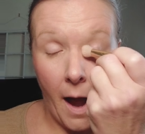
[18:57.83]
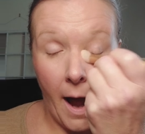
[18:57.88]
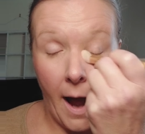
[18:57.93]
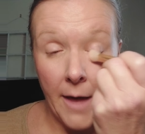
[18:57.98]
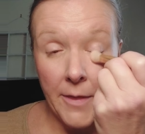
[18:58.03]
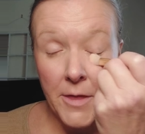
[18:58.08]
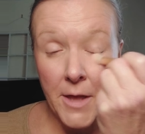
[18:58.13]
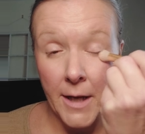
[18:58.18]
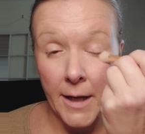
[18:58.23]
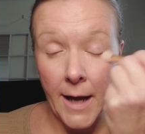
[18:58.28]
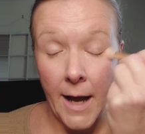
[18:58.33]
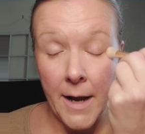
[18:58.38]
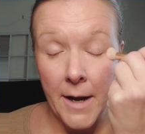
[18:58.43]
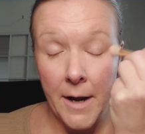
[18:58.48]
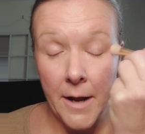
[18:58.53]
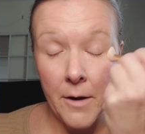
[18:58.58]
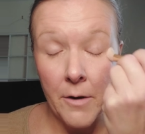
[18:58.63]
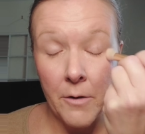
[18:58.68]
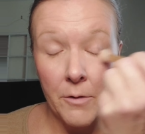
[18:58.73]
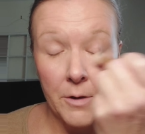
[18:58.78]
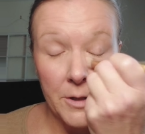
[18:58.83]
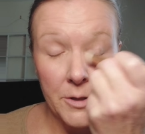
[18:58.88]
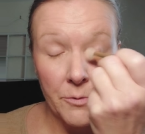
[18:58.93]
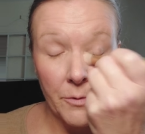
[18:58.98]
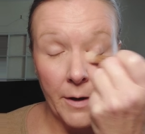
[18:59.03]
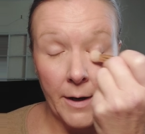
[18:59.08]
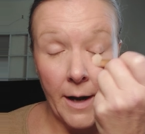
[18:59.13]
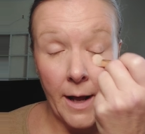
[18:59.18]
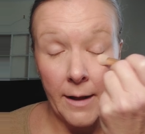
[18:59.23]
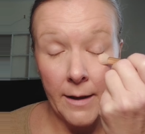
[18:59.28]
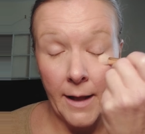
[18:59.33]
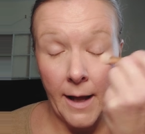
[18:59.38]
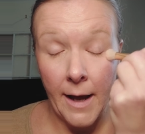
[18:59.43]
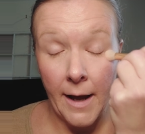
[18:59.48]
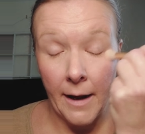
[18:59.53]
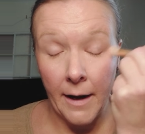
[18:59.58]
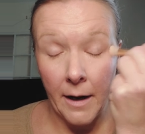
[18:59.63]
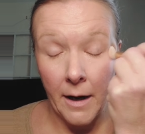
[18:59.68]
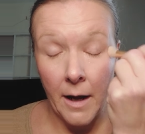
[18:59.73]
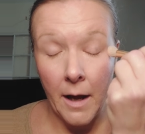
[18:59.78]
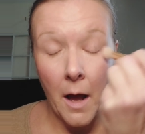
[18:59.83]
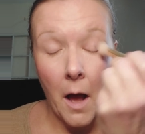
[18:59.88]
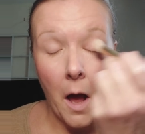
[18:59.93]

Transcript: I think I know which one I like